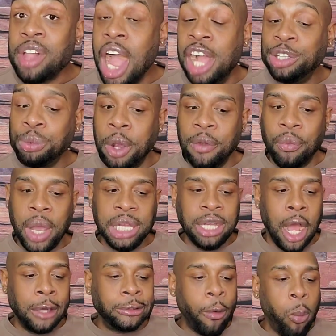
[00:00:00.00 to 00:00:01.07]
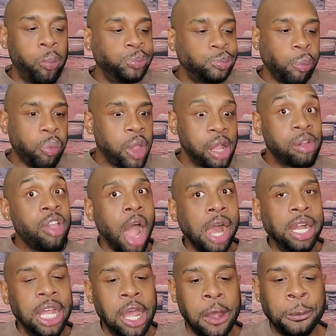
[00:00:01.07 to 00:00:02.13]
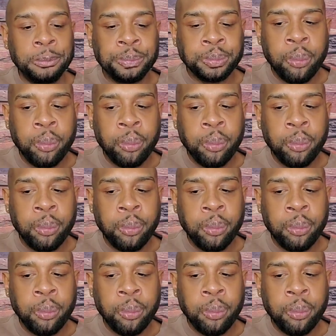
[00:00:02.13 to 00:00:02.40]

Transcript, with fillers: it's worth waiting on. It uh,